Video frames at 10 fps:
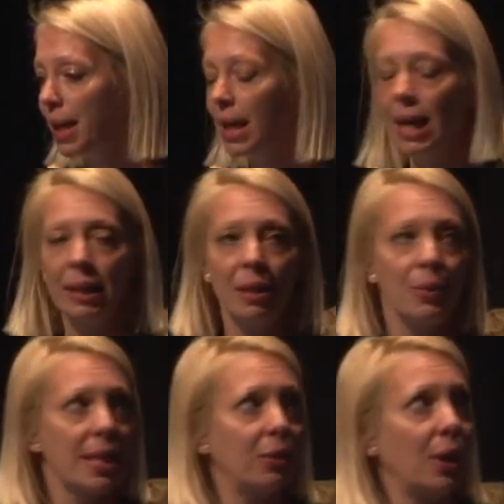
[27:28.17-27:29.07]
And then we
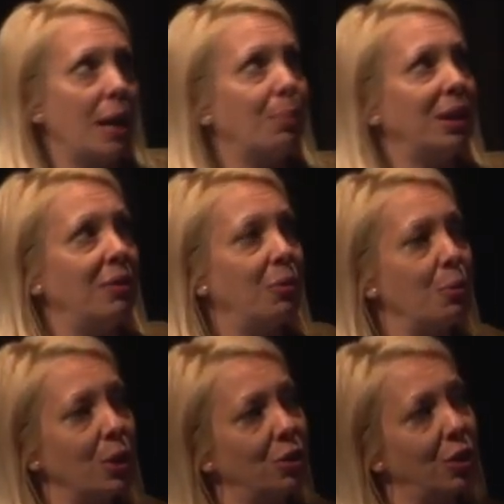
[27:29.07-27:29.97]
said, okay, but if we
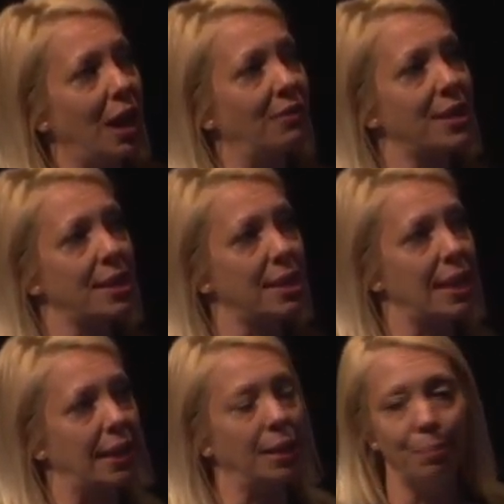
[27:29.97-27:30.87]
want to have a
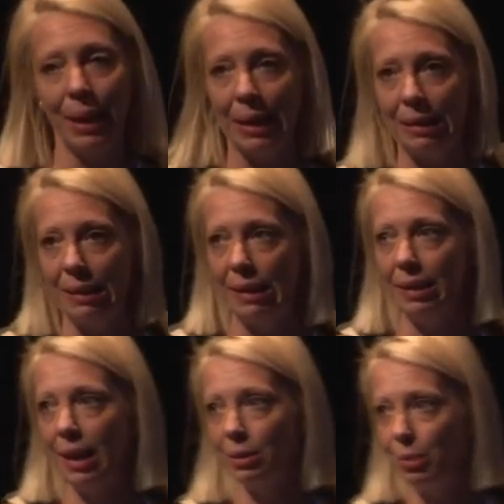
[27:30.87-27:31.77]
sustainability,
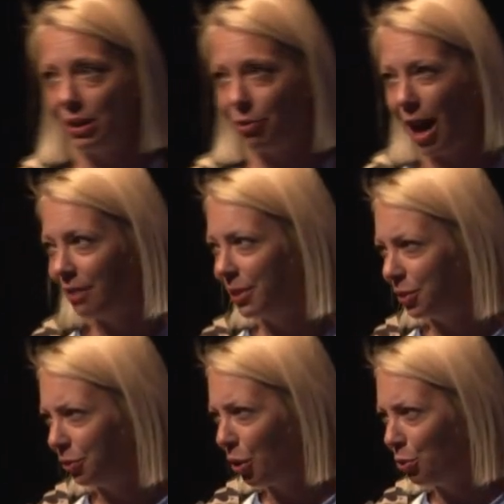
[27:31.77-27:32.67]
can we drive it
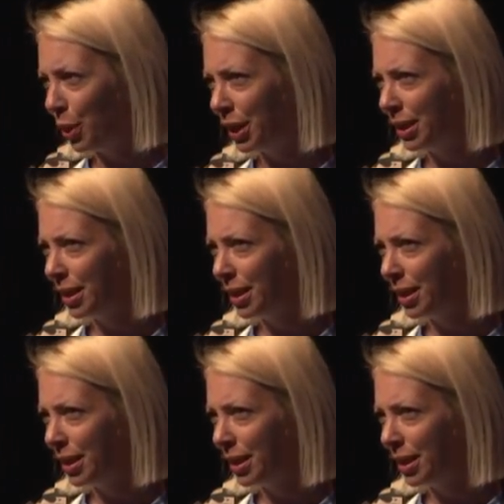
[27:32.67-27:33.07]
forward?